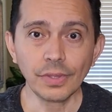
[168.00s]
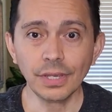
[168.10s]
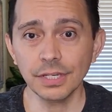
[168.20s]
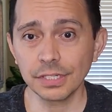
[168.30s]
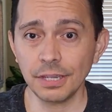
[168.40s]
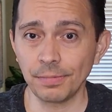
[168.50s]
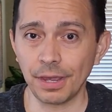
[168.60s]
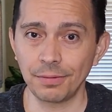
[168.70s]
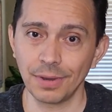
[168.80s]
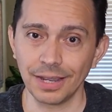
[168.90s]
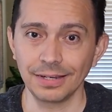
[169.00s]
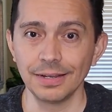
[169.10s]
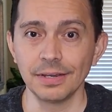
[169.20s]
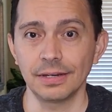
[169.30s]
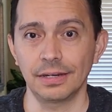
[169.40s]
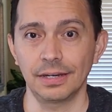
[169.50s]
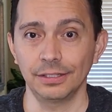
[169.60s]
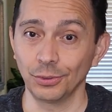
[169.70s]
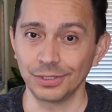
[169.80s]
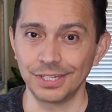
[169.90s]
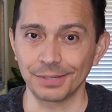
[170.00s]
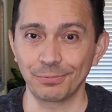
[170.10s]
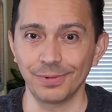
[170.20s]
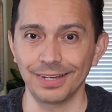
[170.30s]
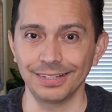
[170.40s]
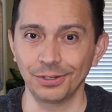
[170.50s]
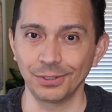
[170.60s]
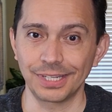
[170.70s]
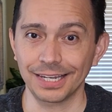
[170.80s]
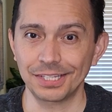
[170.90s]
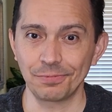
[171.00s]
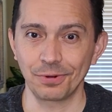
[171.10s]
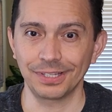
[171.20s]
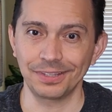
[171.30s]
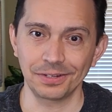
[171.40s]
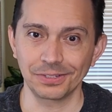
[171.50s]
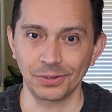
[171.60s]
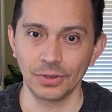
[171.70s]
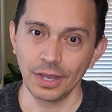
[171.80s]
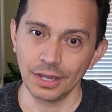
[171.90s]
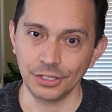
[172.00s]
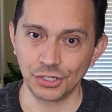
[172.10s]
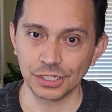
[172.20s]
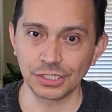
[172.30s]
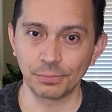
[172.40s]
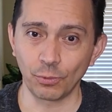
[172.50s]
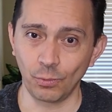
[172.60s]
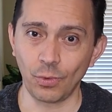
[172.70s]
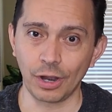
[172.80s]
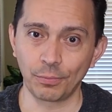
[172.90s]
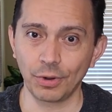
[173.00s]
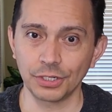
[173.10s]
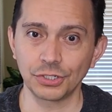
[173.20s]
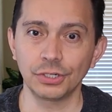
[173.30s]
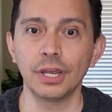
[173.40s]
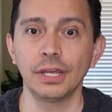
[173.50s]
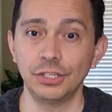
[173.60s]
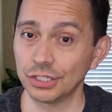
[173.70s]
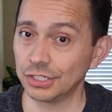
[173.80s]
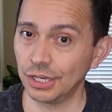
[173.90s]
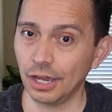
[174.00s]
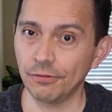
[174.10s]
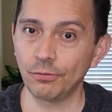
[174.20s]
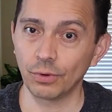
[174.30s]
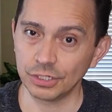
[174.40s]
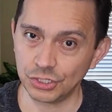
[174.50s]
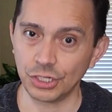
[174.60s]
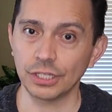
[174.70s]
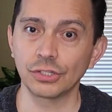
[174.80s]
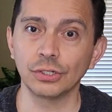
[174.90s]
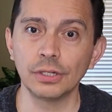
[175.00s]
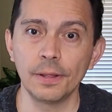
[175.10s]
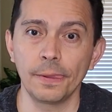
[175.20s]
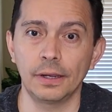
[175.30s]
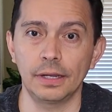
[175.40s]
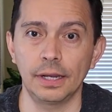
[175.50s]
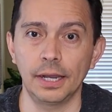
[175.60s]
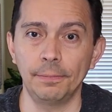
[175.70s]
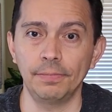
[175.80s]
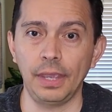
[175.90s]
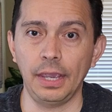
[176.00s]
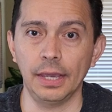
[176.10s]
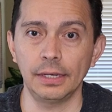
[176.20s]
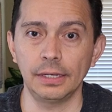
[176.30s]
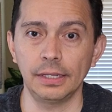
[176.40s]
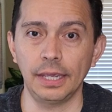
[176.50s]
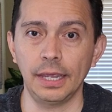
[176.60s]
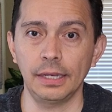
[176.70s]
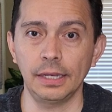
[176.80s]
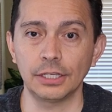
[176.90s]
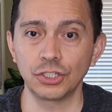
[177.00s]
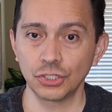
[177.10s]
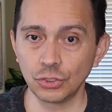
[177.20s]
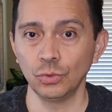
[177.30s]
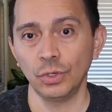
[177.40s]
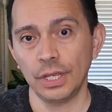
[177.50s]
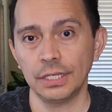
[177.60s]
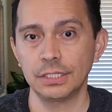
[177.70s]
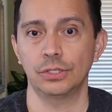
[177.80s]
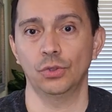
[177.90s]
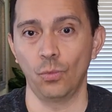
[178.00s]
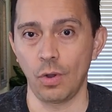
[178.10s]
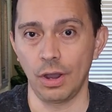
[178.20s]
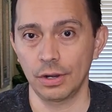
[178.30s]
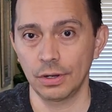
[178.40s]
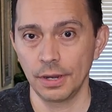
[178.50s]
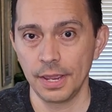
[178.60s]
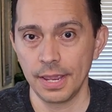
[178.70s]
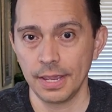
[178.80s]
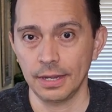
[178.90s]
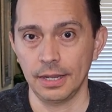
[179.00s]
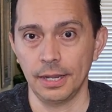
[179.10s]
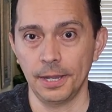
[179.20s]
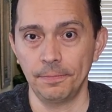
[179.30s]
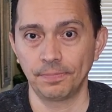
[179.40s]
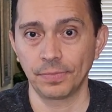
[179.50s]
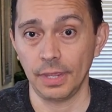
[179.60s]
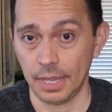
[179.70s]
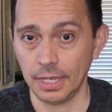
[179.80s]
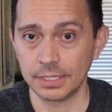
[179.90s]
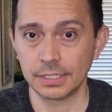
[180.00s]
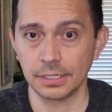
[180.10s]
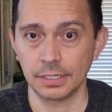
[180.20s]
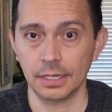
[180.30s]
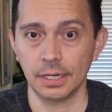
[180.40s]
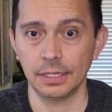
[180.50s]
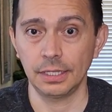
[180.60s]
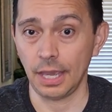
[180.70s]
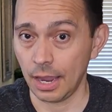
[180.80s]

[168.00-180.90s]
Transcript: just keep that in mind. Little tech tip right there. So adjust the water pressure just enough where it's gentle, and as soon as the water hits the